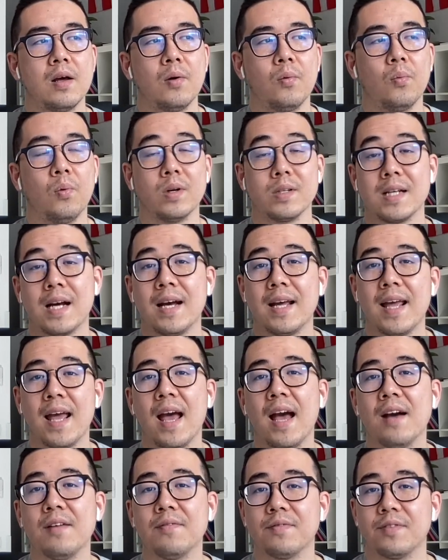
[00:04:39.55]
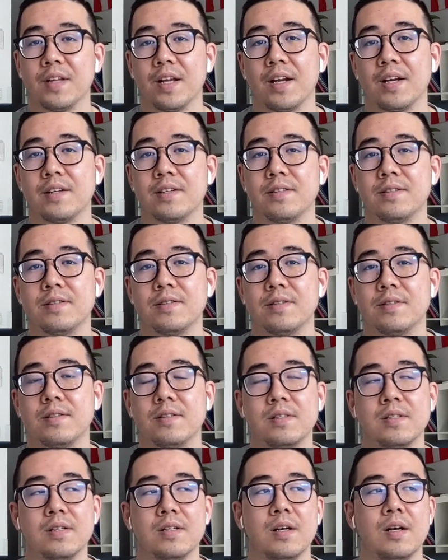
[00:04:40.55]
what I have there.
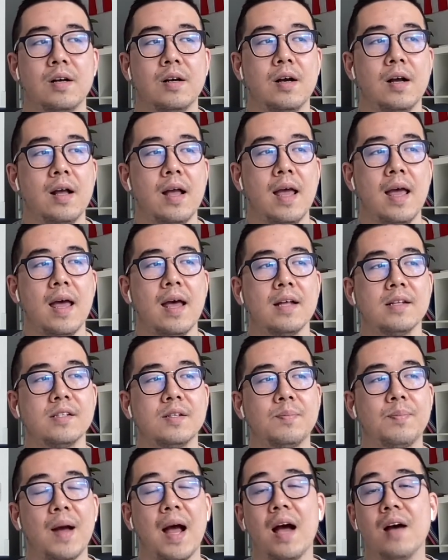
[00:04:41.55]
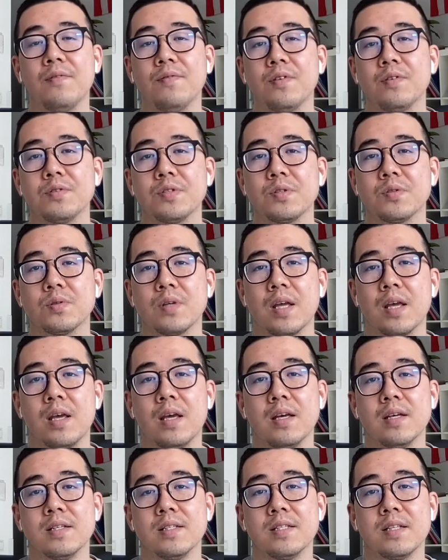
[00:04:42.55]
And Paphos
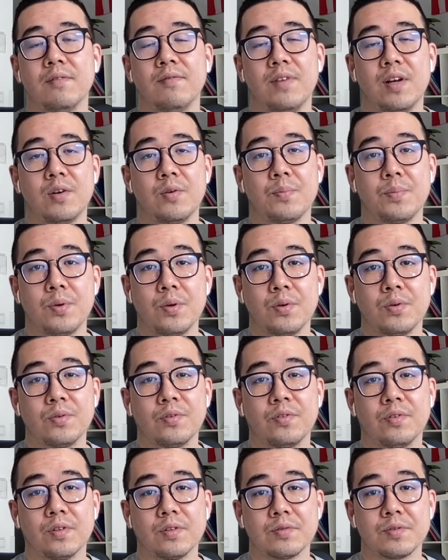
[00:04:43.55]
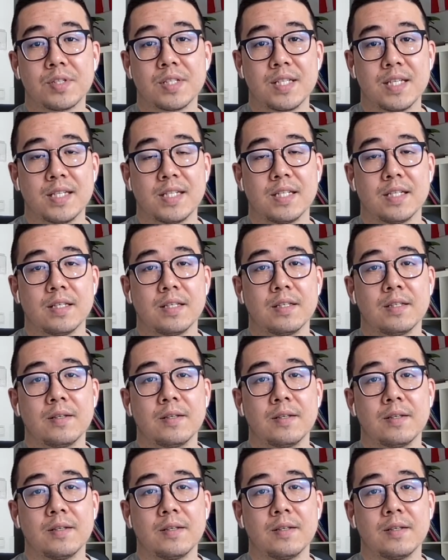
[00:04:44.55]
is a very beautiful city.